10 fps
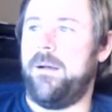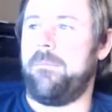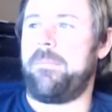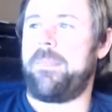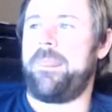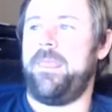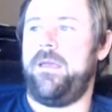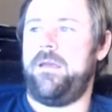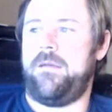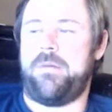podcast
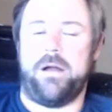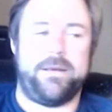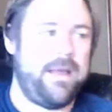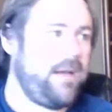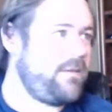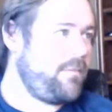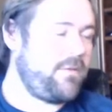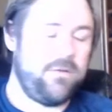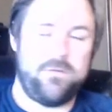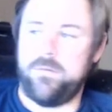episodes we're on,
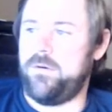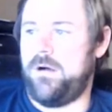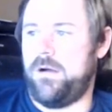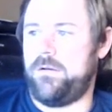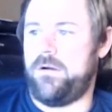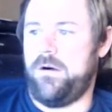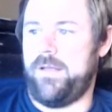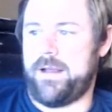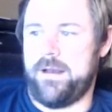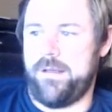all that kind of thing
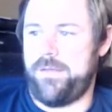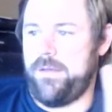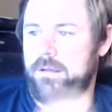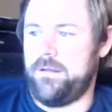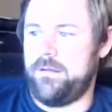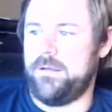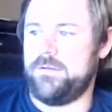is, is in here.